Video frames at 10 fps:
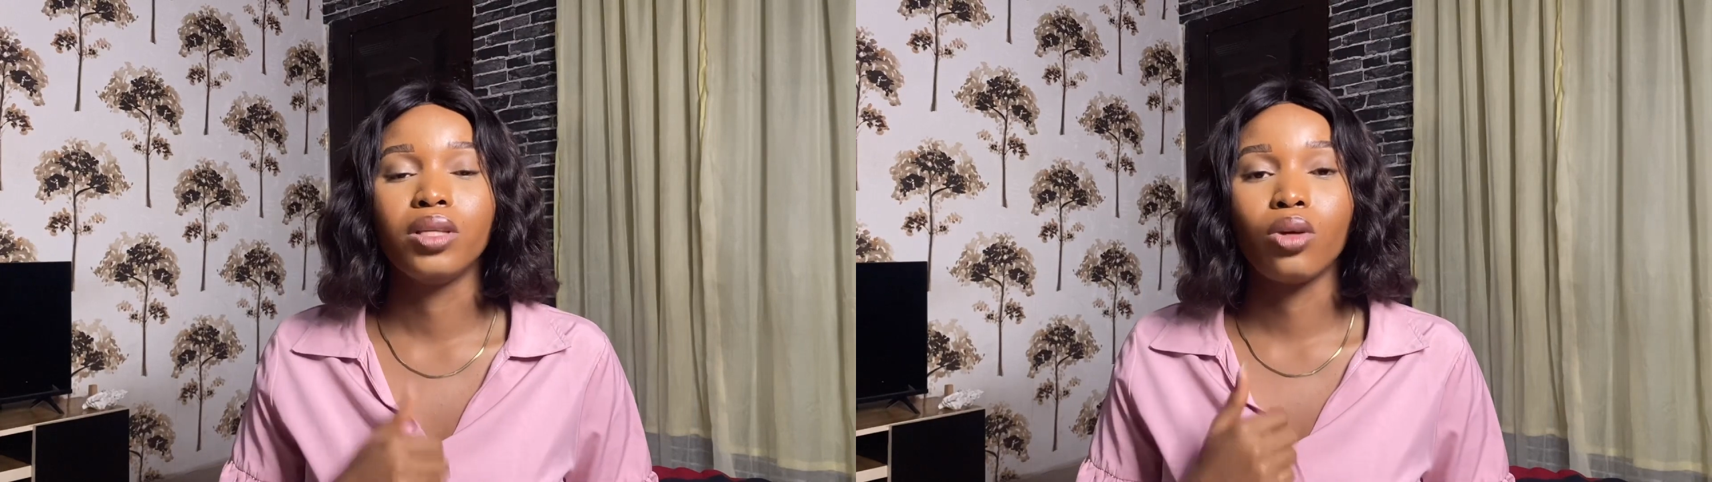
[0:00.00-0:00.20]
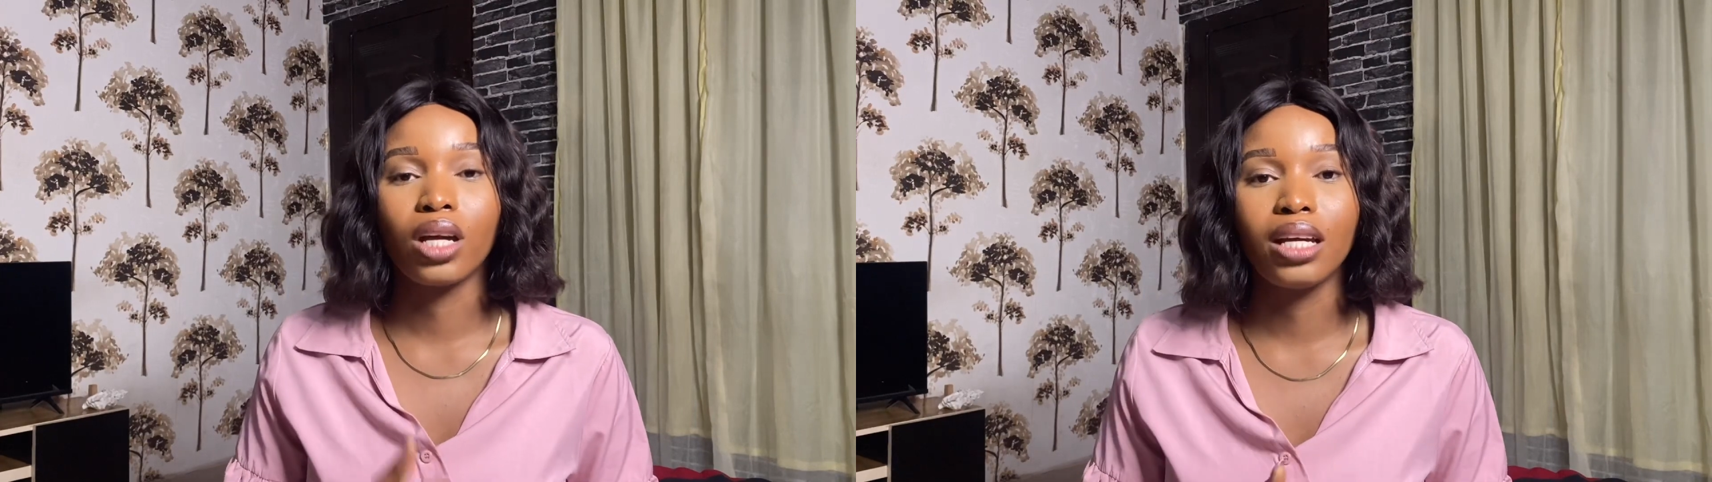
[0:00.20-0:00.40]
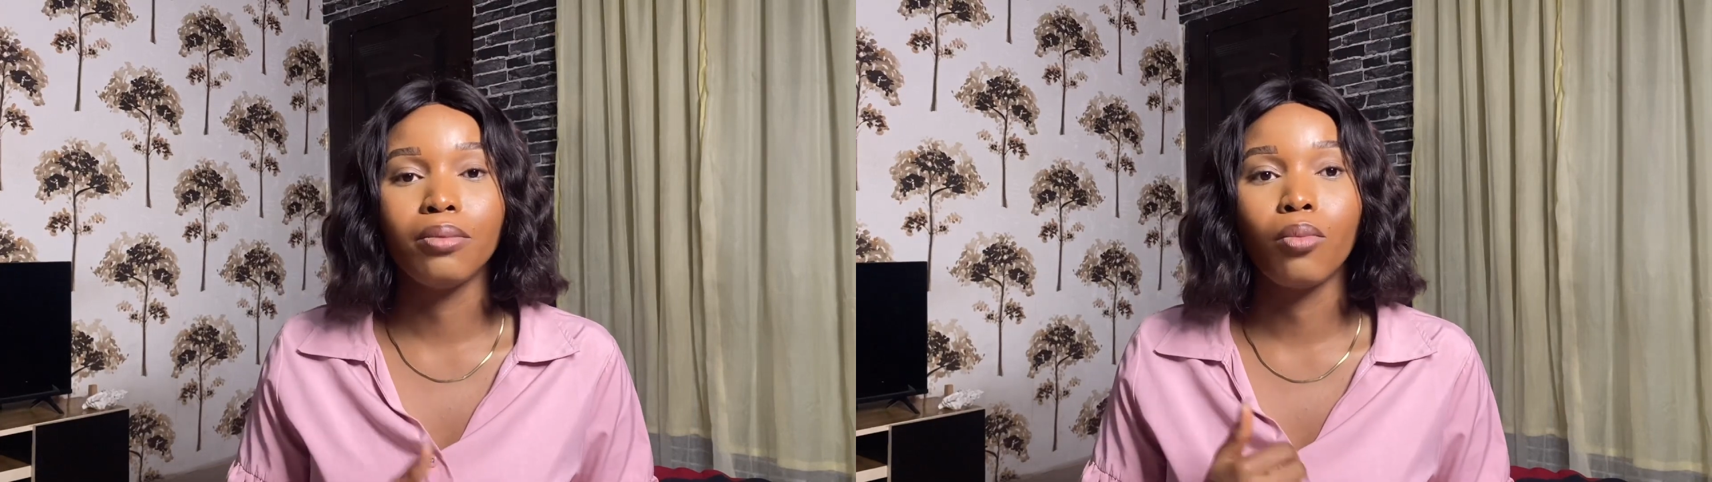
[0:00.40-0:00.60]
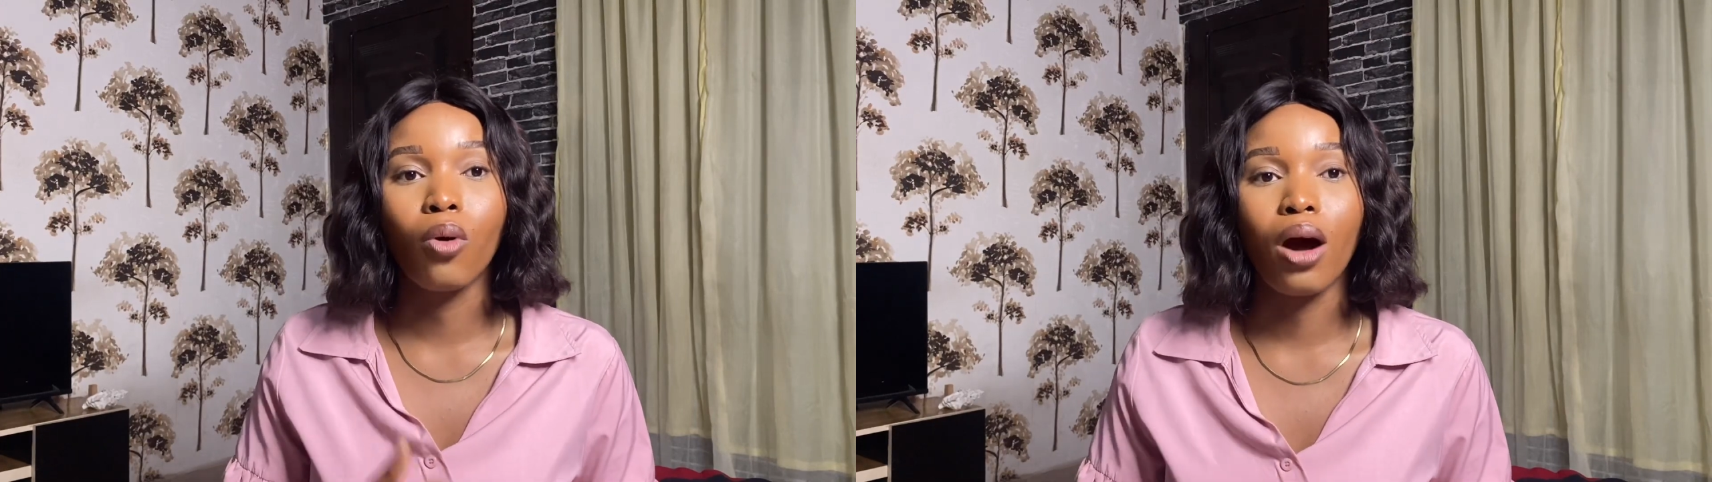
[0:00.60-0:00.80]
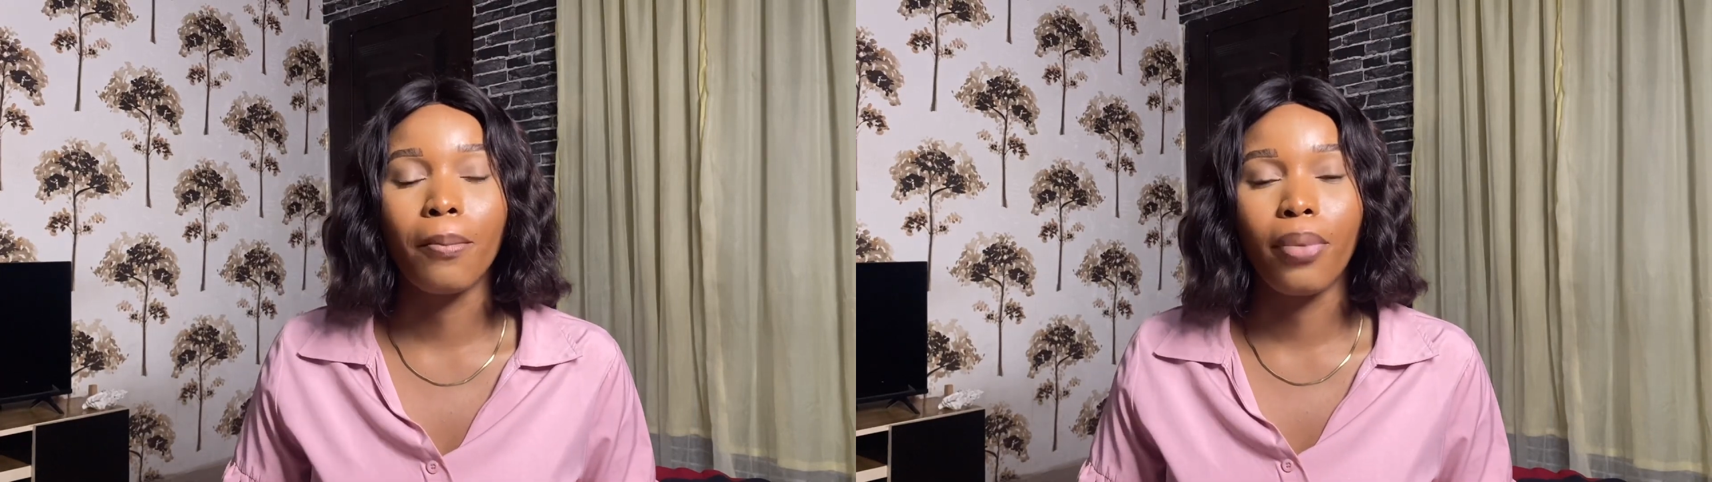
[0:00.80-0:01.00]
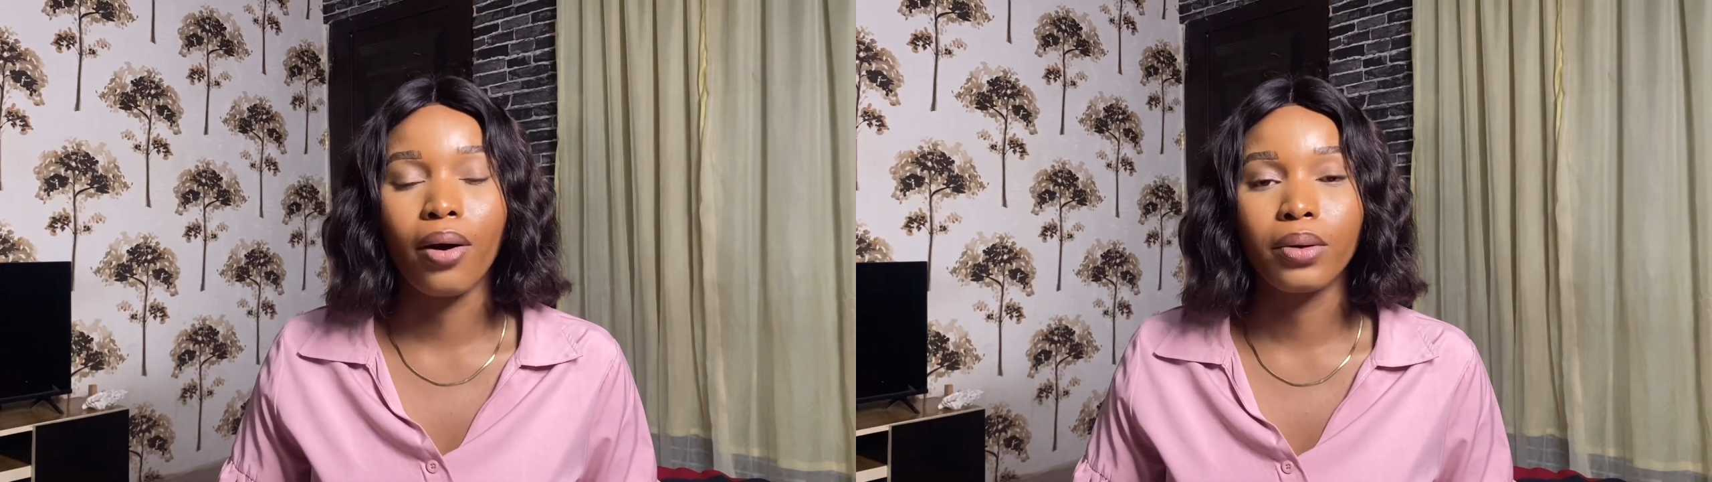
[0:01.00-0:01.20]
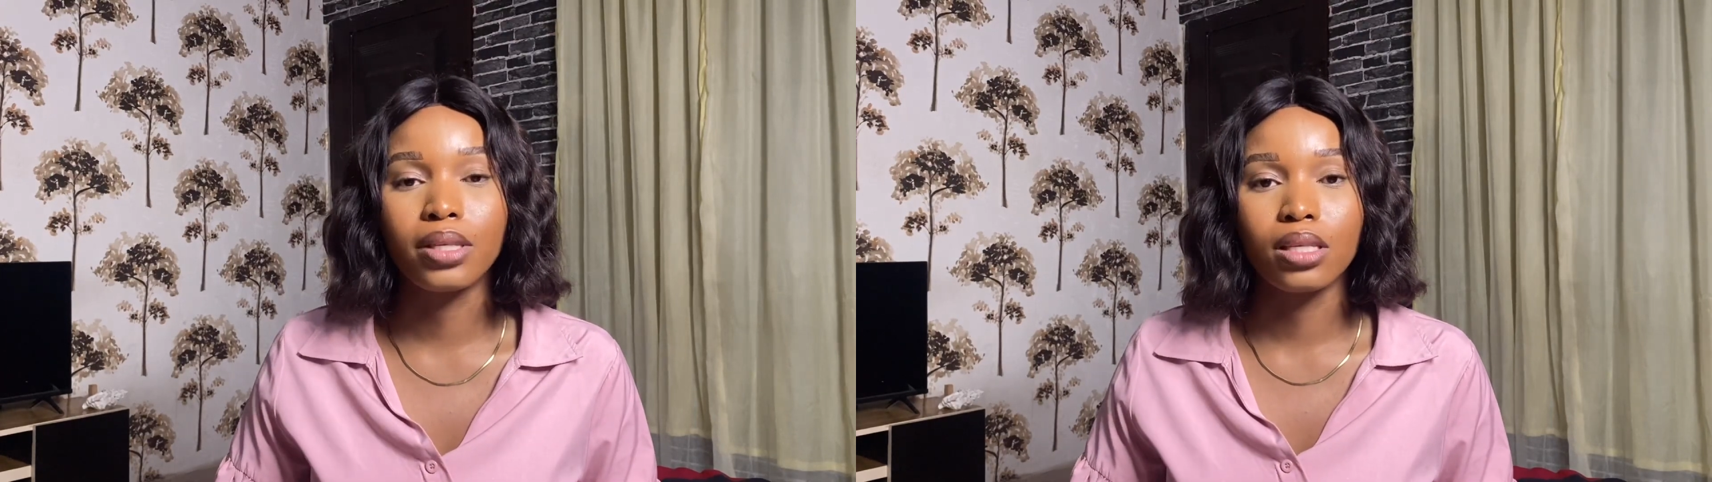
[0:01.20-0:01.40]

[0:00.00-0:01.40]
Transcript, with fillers: talking more about